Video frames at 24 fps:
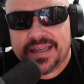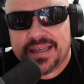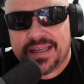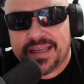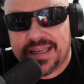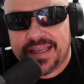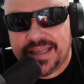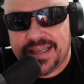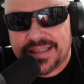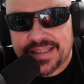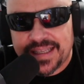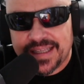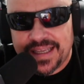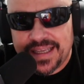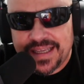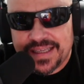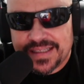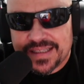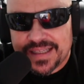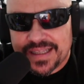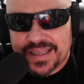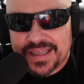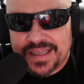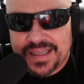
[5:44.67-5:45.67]
He's
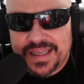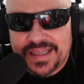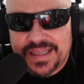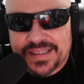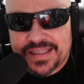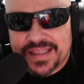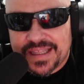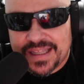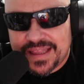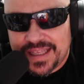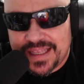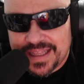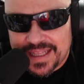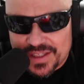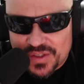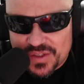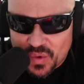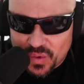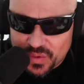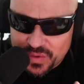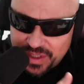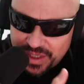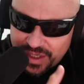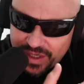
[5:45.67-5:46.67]
the thing that's
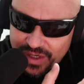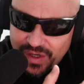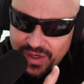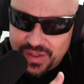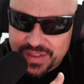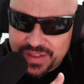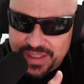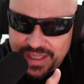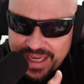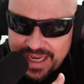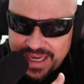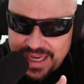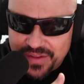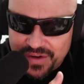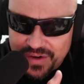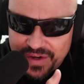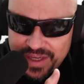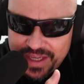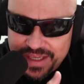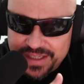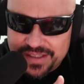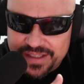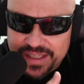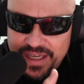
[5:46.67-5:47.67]
holding it all together.
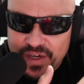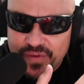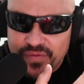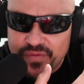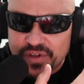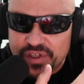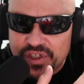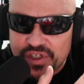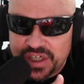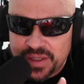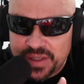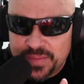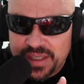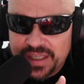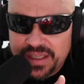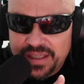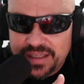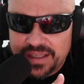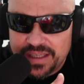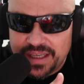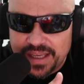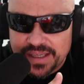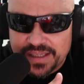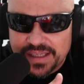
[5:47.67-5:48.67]
He's there for Jimmy.
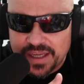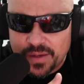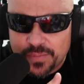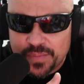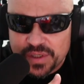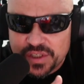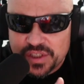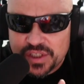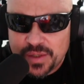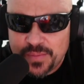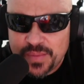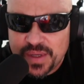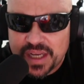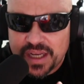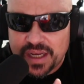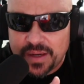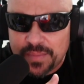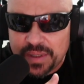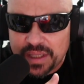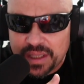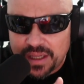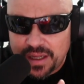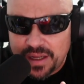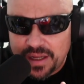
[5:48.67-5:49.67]
He's helping Jimmy
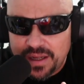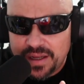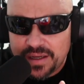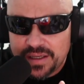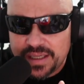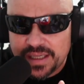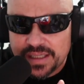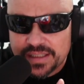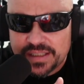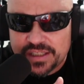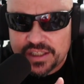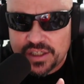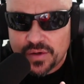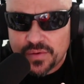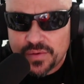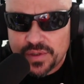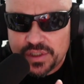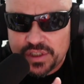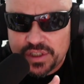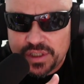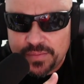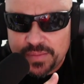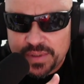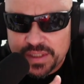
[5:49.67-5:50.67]
come along. He's
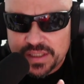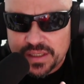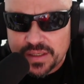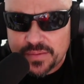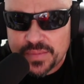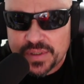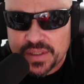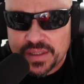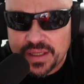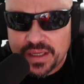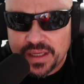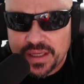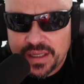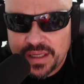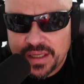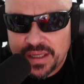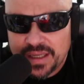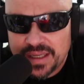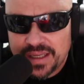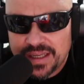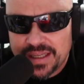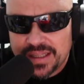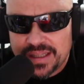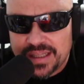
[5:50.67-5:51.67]
showing Jimmy some of the
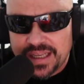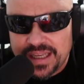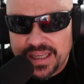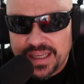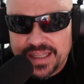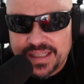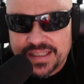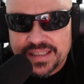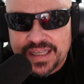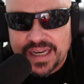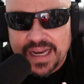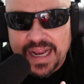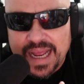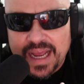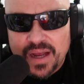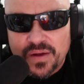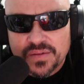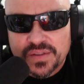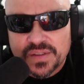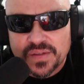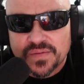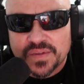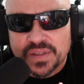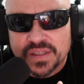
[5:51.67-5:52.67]
ins and
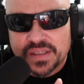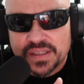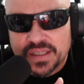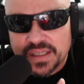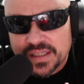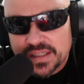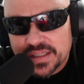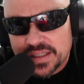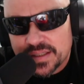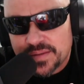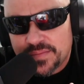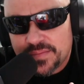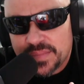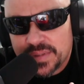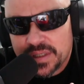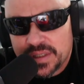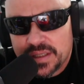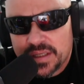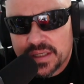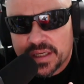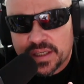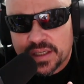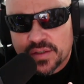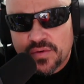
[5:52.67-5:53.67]
outs of the system.
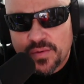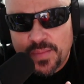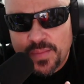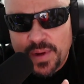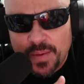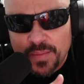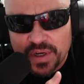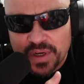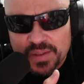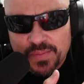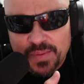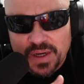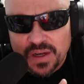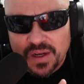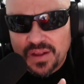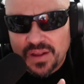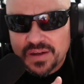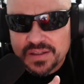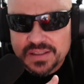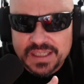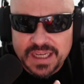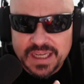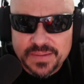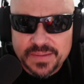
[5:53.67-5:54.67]
Because remember, it's been a
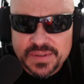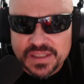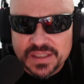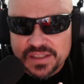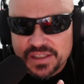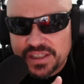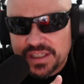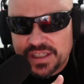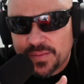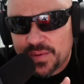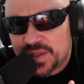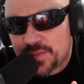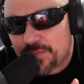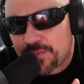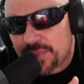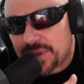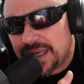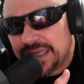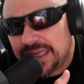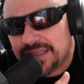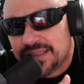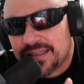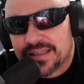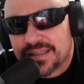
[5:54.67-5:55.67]
long time since Jimmy's
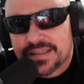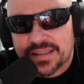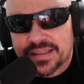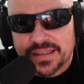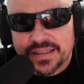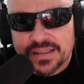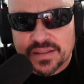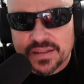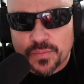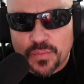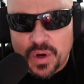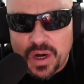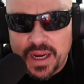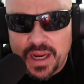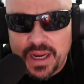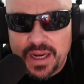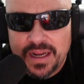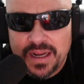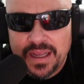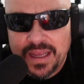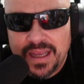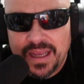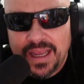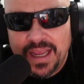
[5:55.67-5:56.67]
played in the system, right?
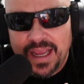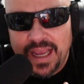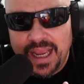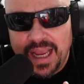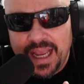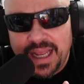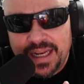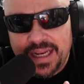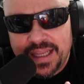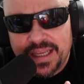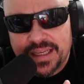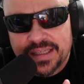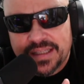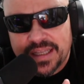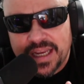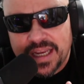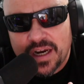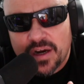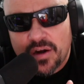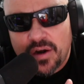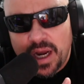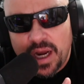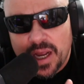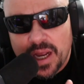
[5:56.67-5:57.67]
And he's
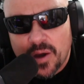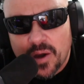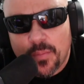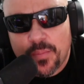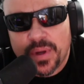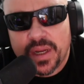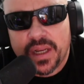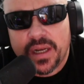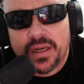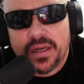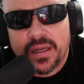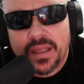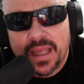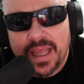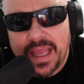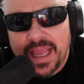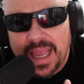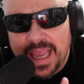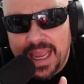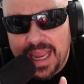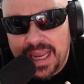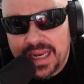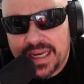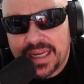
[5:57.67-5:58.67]
there helping
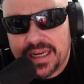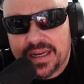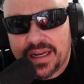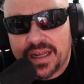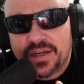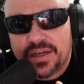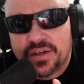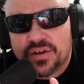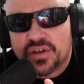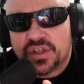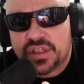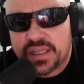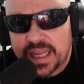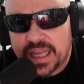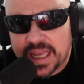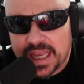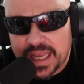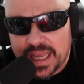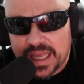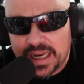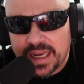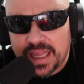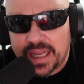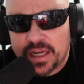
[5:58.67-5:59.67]
Aidan
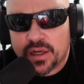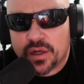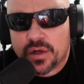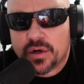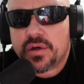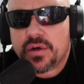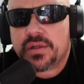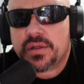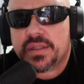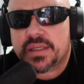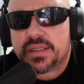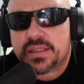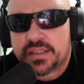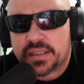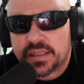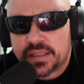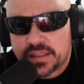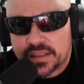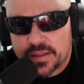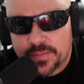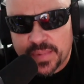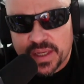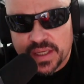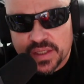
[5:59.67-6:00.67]
understand and learn this
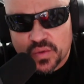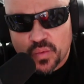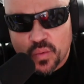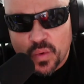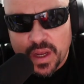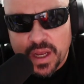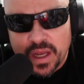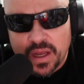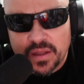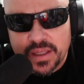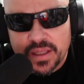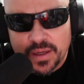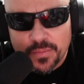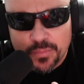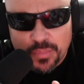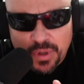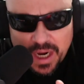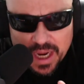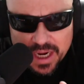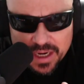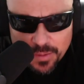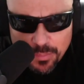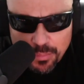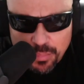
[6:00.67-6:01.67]
system as well, and
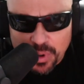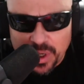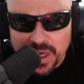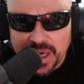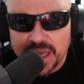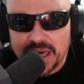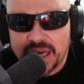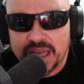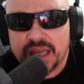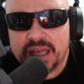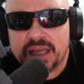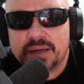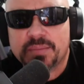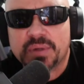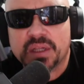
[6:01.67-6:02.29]
kind of bringing him